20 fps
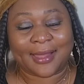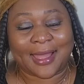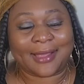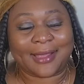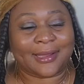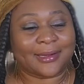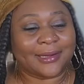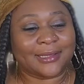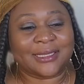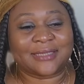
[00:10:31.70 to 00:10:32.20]
I
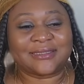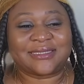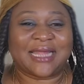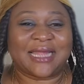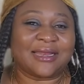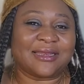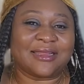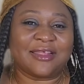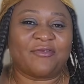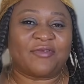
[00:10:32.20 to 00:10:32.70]
can
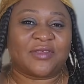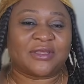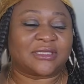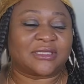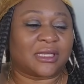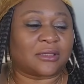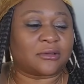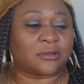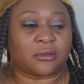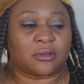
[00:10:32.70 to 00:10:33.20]
understand if he
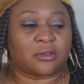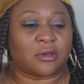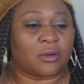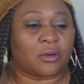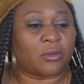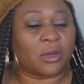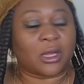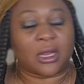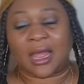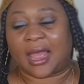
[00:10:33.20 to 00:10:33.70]
says, oh, you know
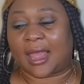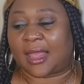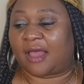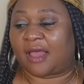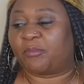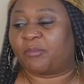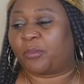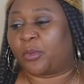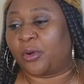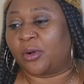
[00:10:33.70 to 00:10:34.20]
what? I
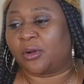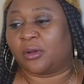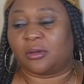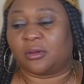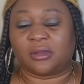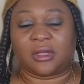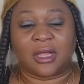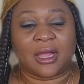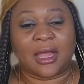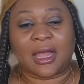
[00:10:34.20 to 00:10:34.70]
have
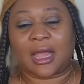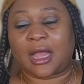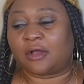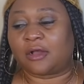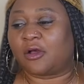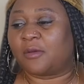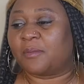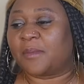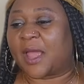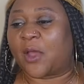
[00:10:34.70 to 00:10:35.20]
borehole. I
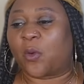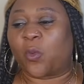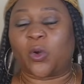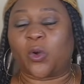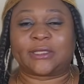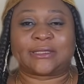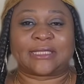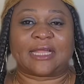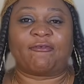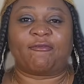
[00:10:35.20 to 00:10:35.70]
got my
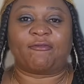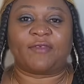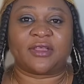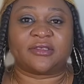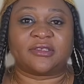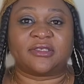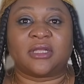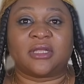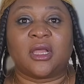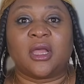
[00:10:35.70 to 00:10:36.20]
water
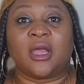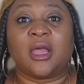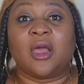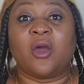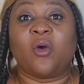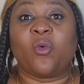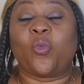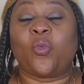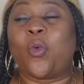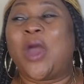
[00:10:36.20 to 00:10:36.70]
fixed.
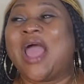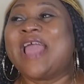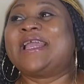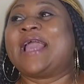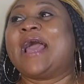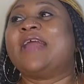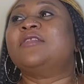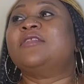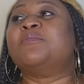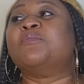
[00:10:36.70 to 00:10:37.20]
Why
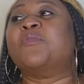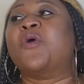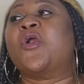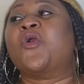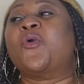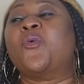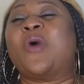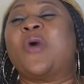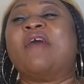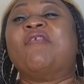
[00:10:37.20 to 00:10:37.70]
can't
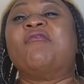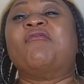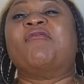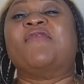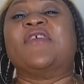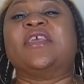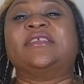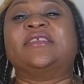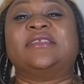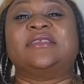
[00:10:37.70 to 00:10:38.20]
Marwa
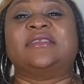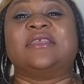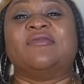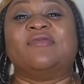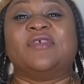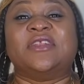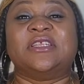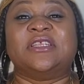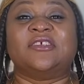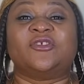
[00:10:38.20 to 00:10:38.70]
fix
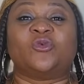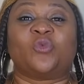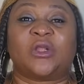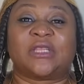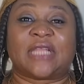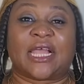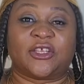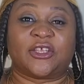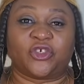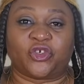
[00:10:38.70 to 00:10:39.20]
even this
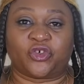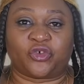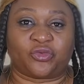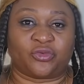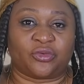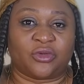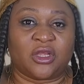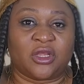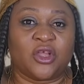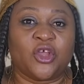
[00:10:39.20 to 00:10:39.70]
water
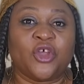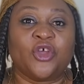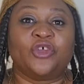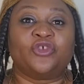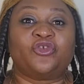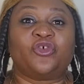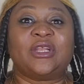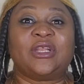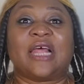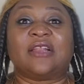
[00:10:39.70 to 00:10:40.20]
issue
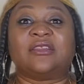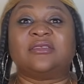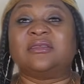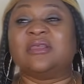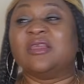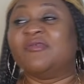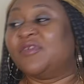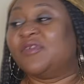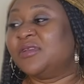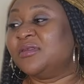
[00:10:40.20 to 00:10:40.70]
so that
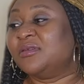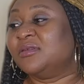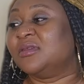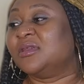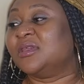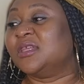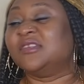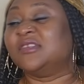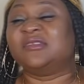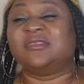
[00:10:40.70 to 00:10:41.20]

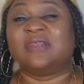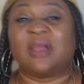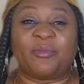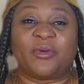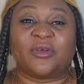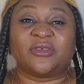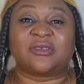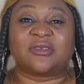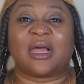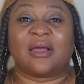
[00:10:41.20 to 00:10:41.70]
even his
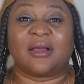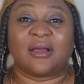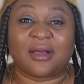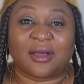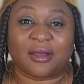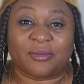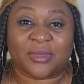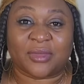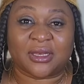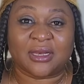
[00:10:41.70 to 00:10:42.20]
neighbors can
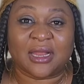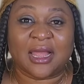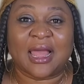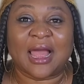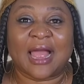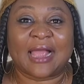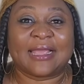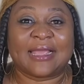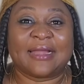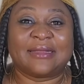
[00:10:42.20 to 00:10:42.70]
come in
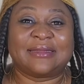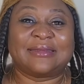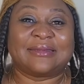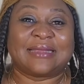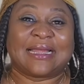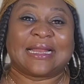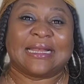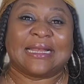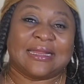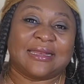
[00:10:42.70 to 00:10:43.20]
and get
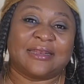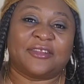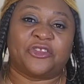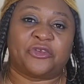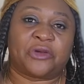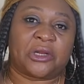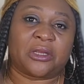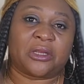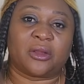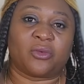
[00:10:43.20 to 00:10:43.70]
clean
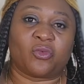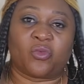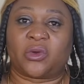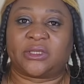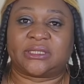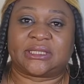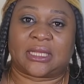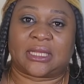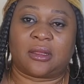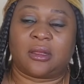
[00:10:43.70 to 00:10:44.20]
drinking
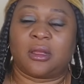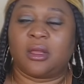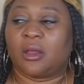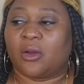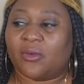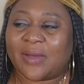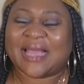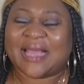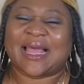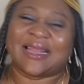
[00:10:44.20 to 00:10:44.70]
water?
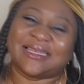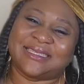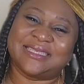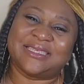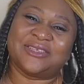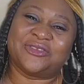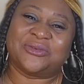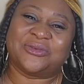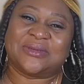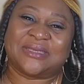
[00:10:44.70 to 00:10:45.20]
Why can't
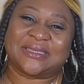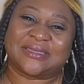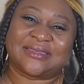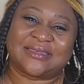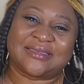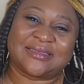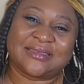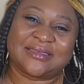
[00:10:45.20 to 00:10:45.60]
he do it?